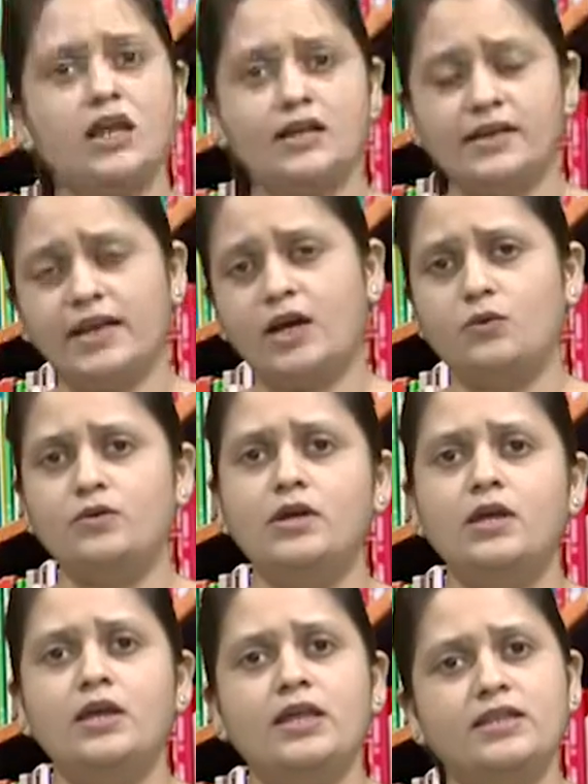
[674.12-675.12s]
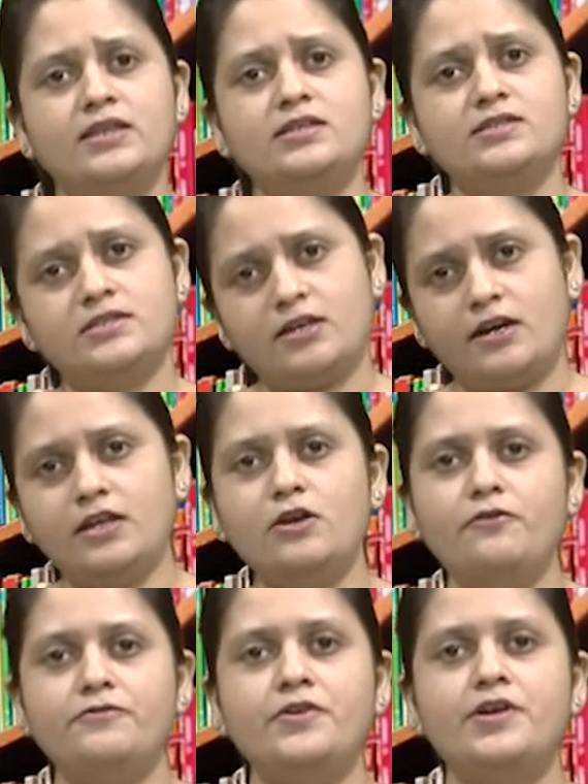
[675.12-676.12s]
Now, the study
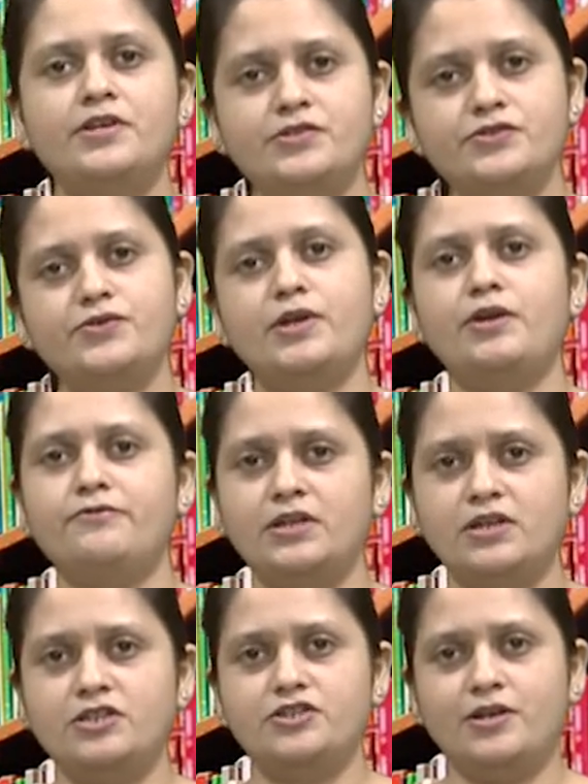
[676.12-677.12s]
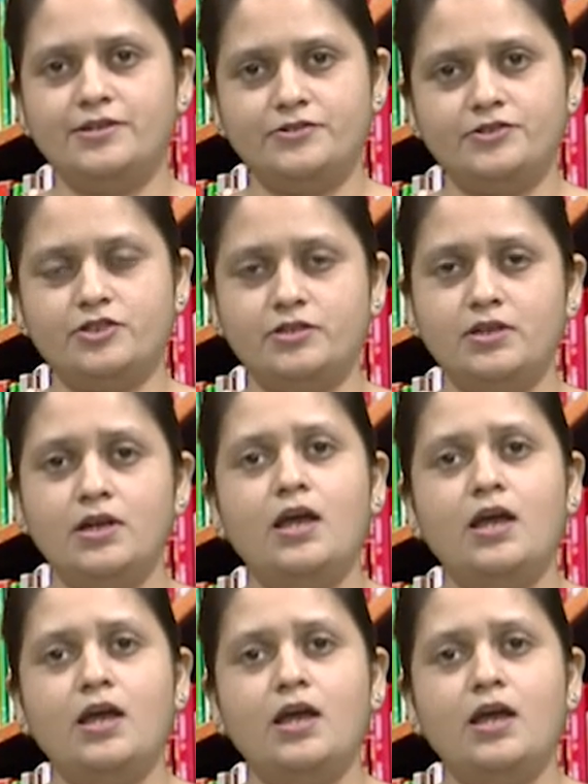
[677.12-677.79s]
of the history of English literature